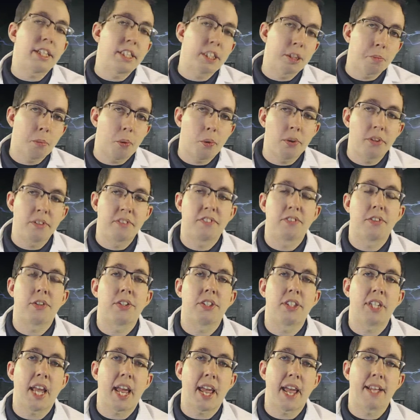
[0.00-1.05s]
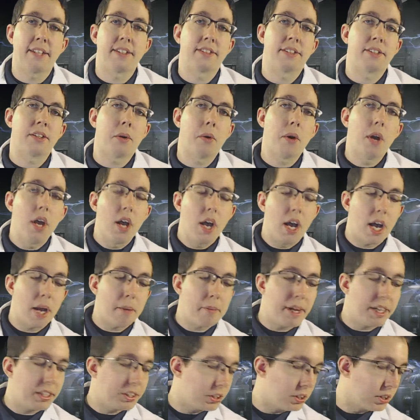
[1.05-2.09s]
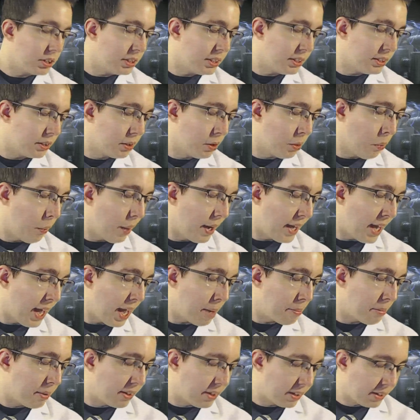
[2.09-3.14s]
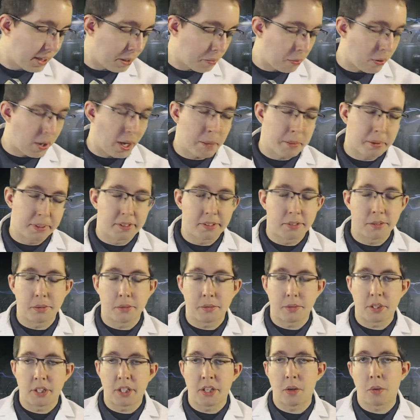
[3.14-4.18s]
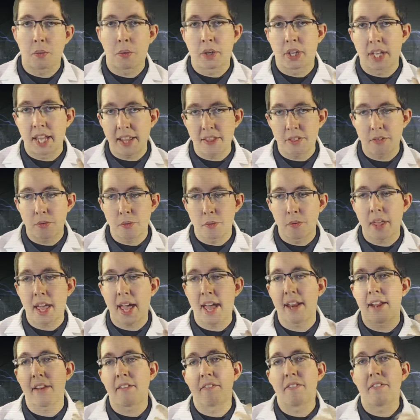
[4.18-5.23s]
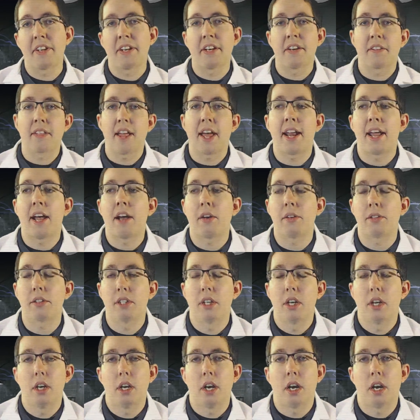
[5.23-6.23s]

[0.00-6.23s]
They spoiled firsthand, so I'm actually quite happy that they were able to, get through that and figure that out,